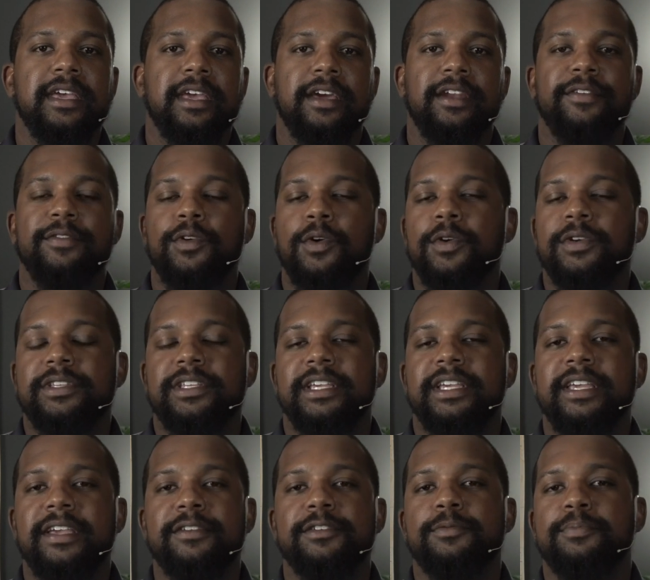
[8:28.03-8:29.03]
And of course,
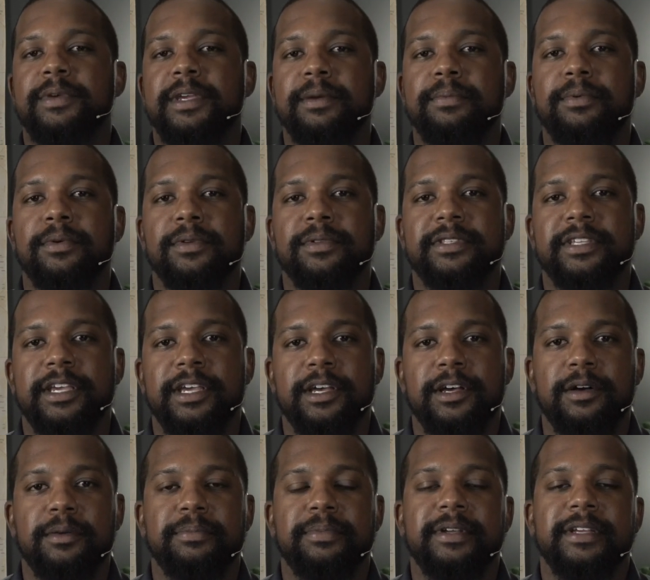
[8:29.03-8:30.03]
He gives people to
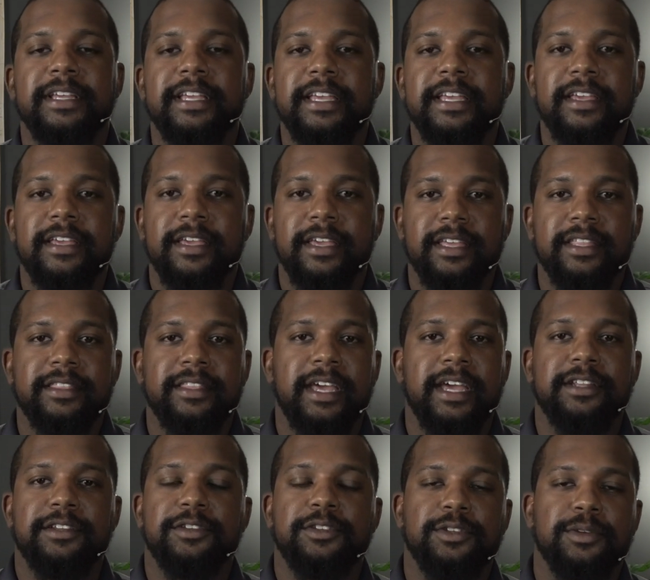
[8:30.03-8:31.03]
help in
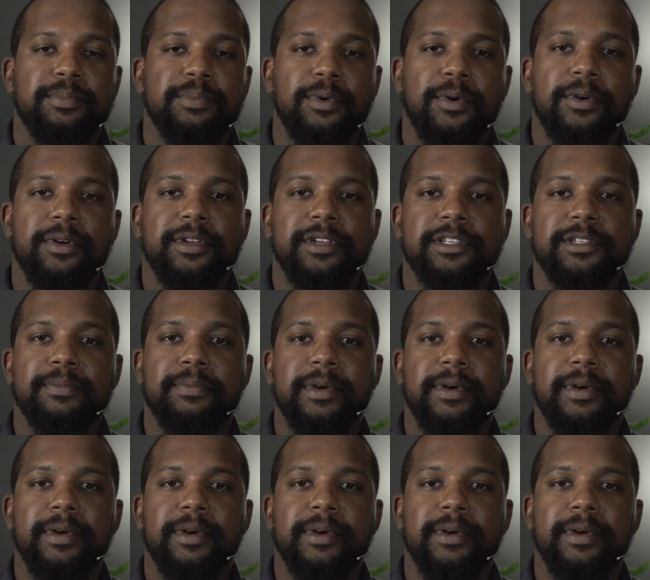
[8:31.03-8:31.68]
that to support us.